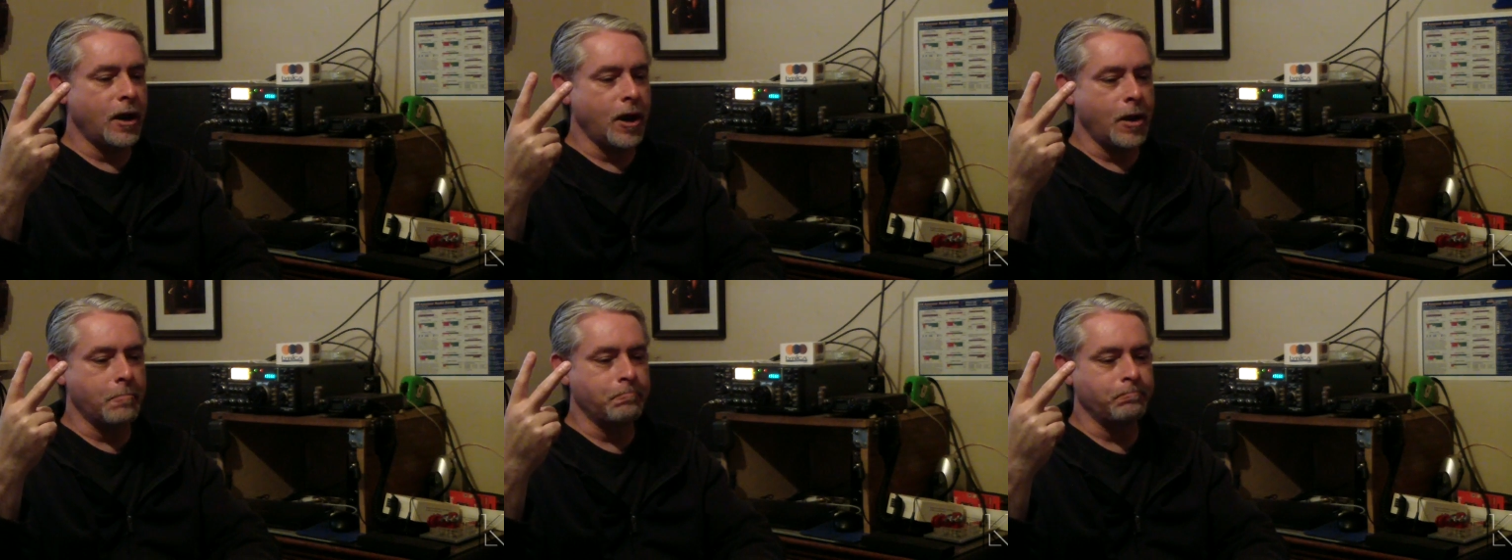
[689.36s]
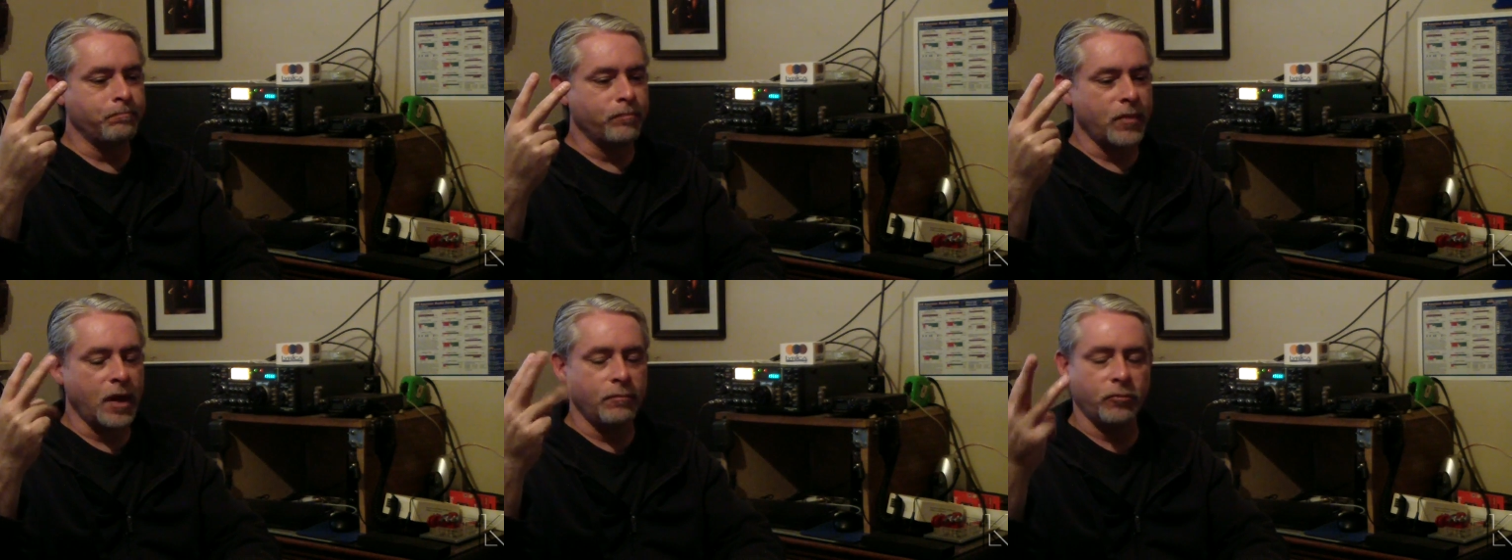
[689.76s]
um,
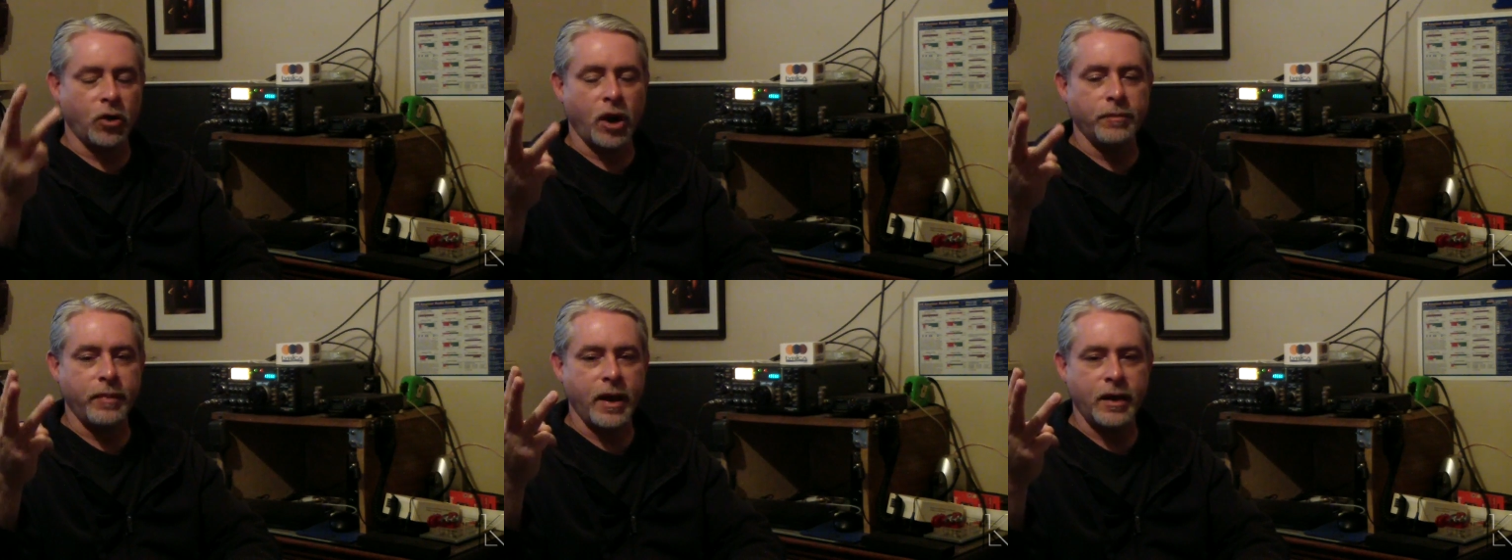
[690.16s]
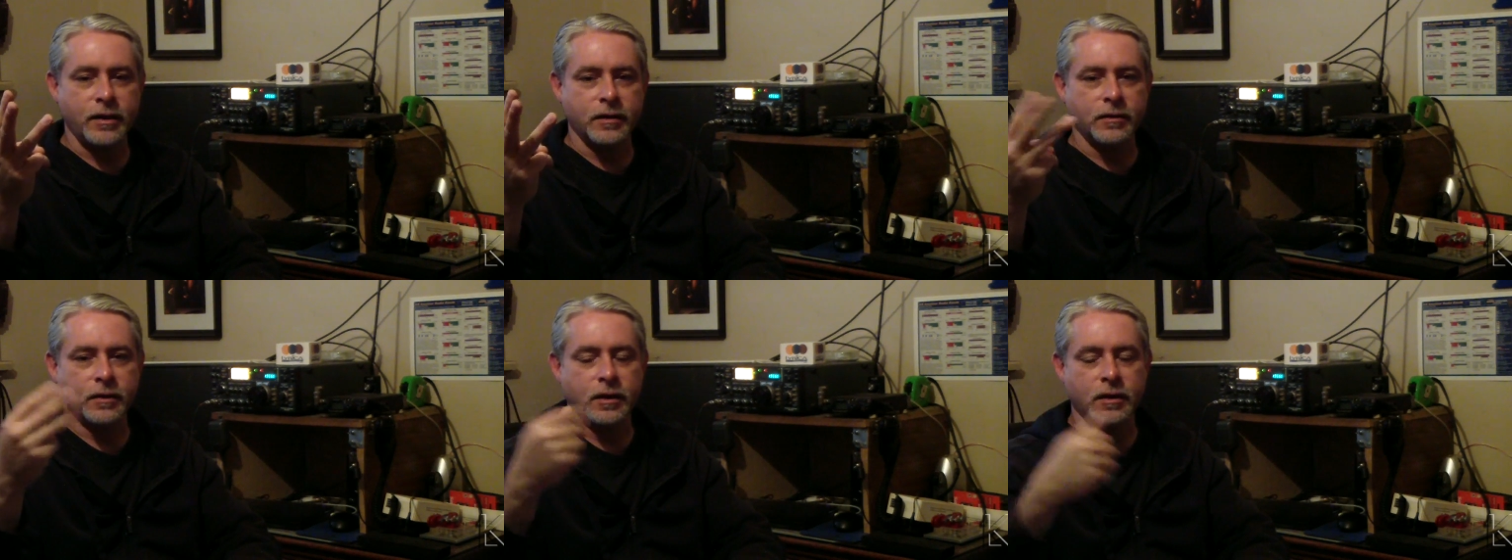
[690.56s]
and broadband,
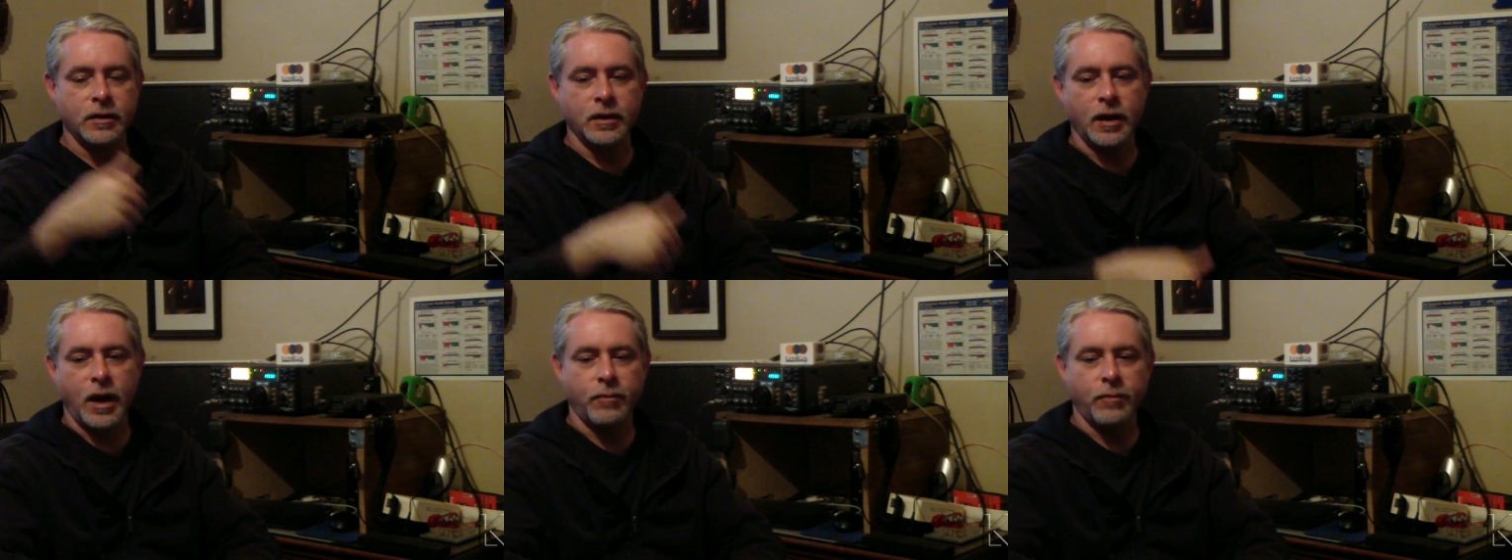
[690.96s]
it, it, it,